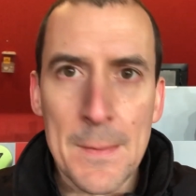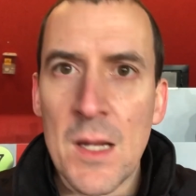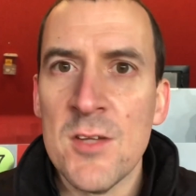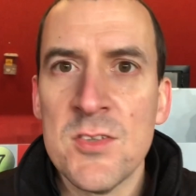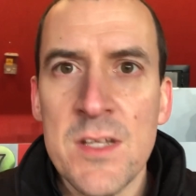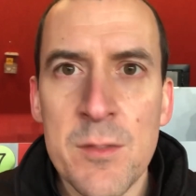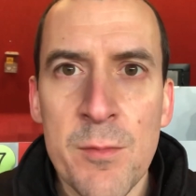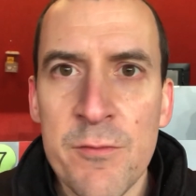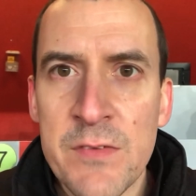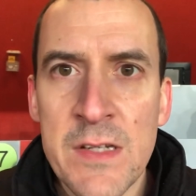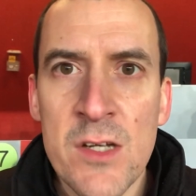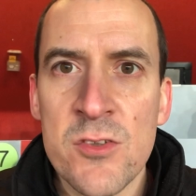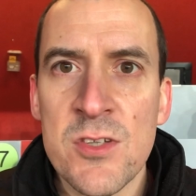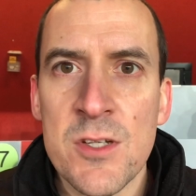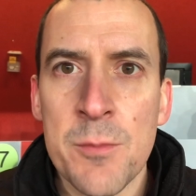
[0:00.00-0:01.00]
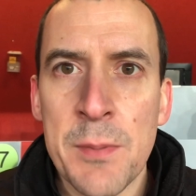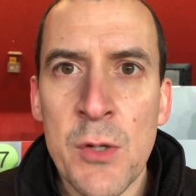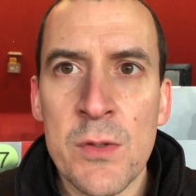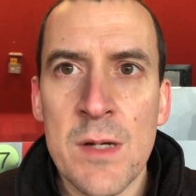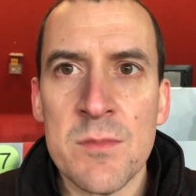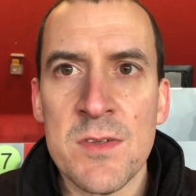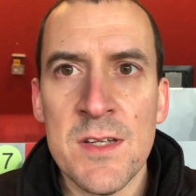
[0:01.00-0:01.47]
I said in my videos in the
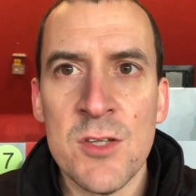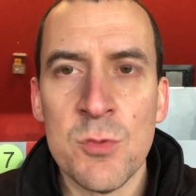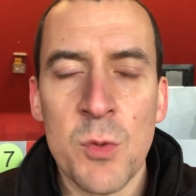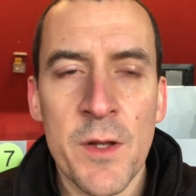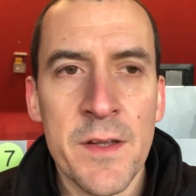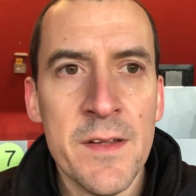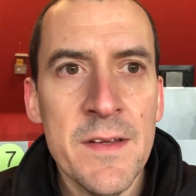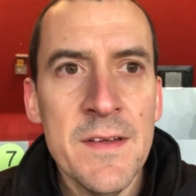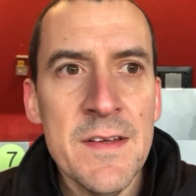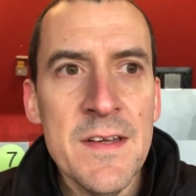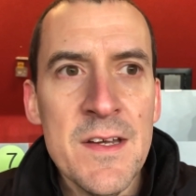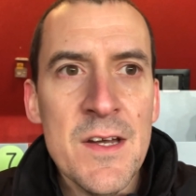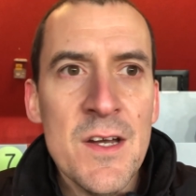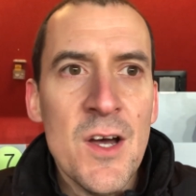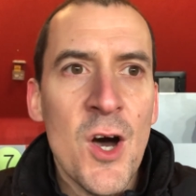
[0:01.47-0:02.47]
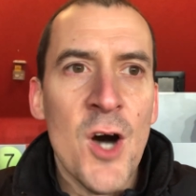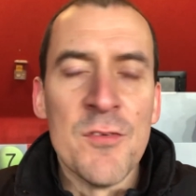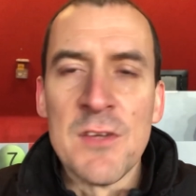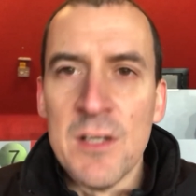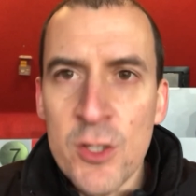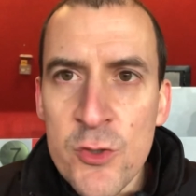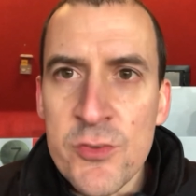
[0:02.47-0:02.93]
build-up to this one,
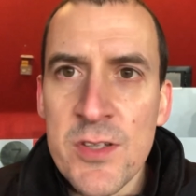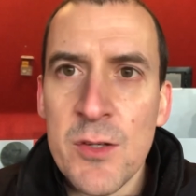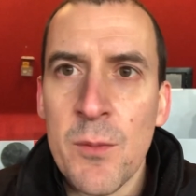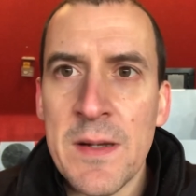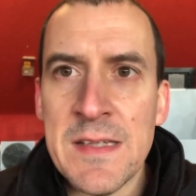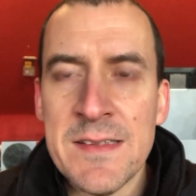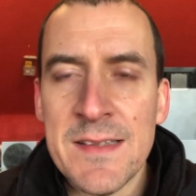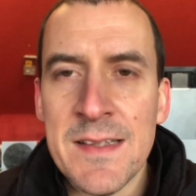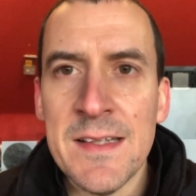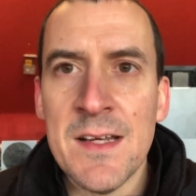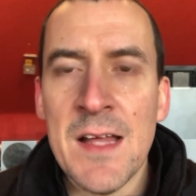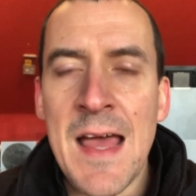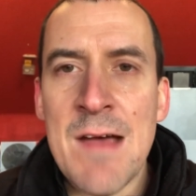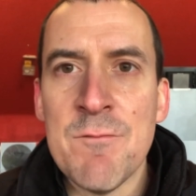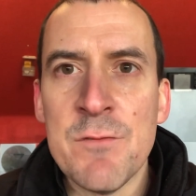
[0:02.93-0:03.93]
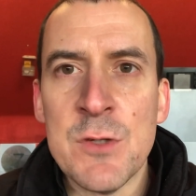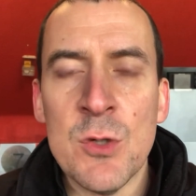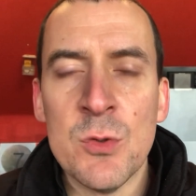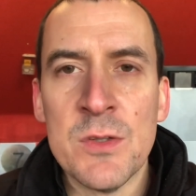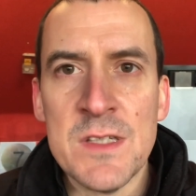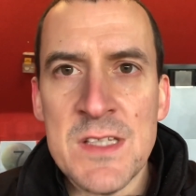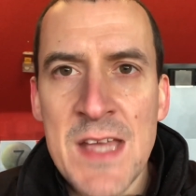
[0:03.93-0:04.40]
after losing the way you did at
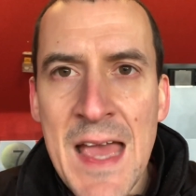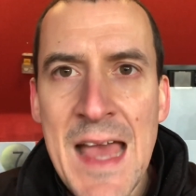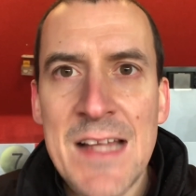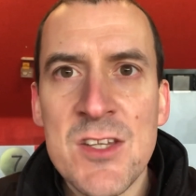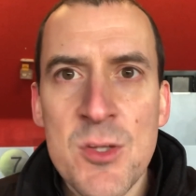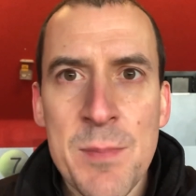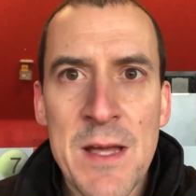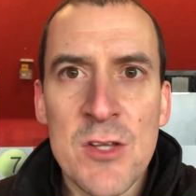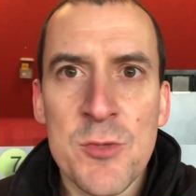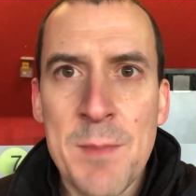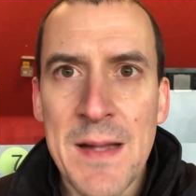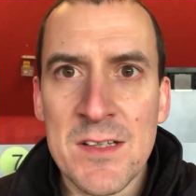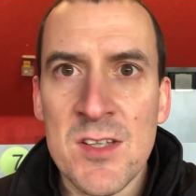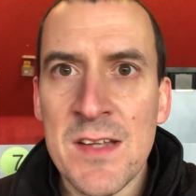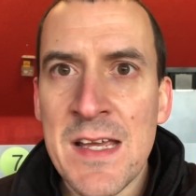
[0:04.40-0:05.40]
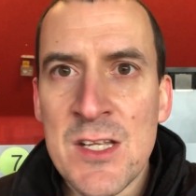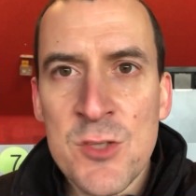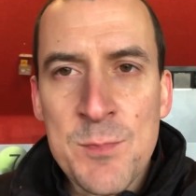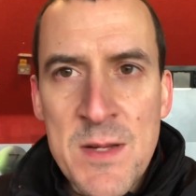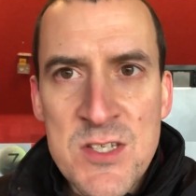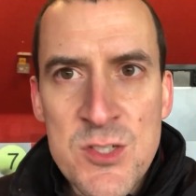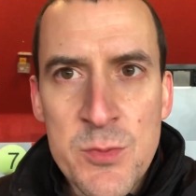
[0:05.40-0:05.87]
Anfield, you had to bounce back today,
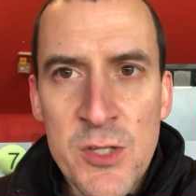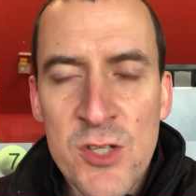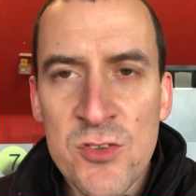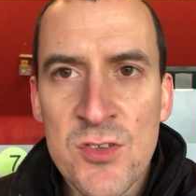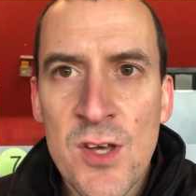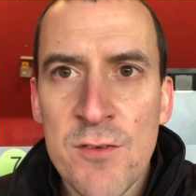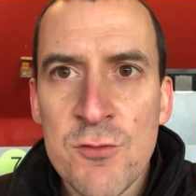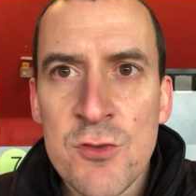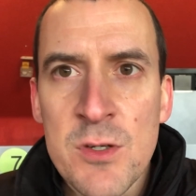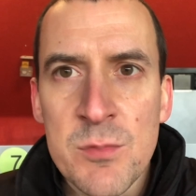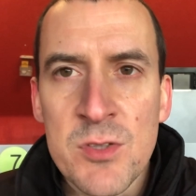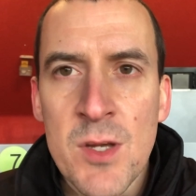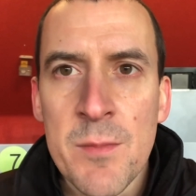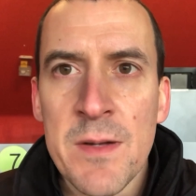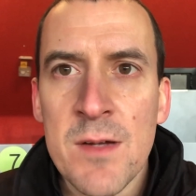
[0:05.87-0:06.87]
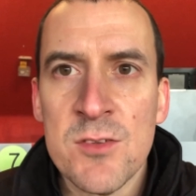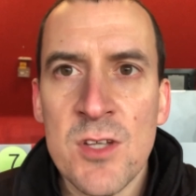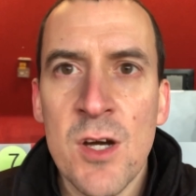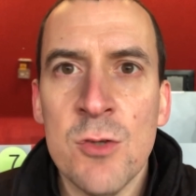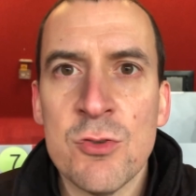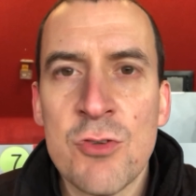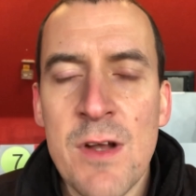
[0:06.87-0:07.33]
especially with those tough trips coming up to
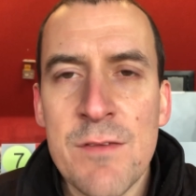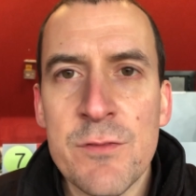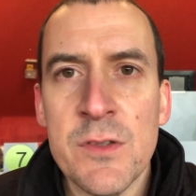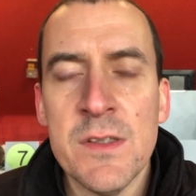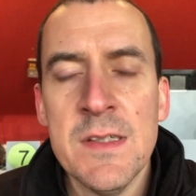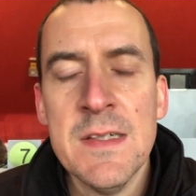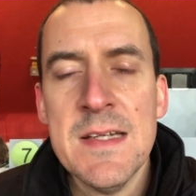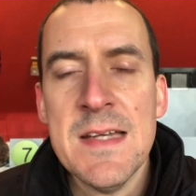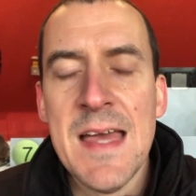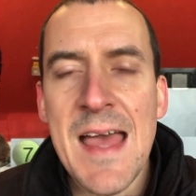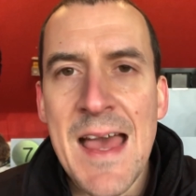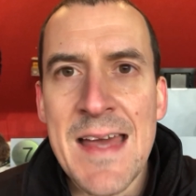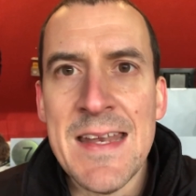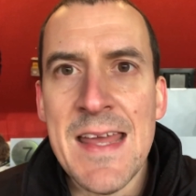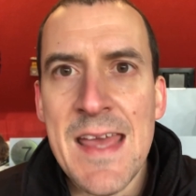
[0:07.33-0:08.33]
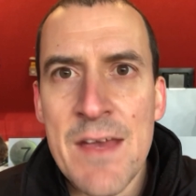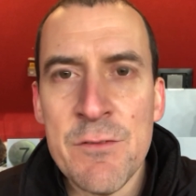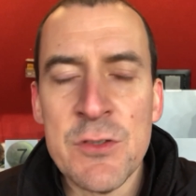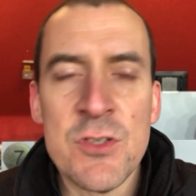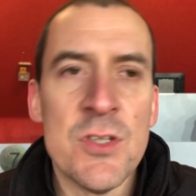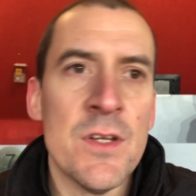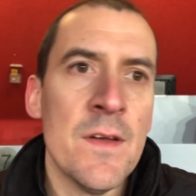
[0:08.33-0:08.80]
Old Trafford and
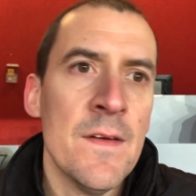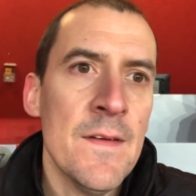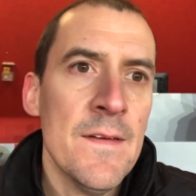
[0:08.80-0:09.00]
Everton.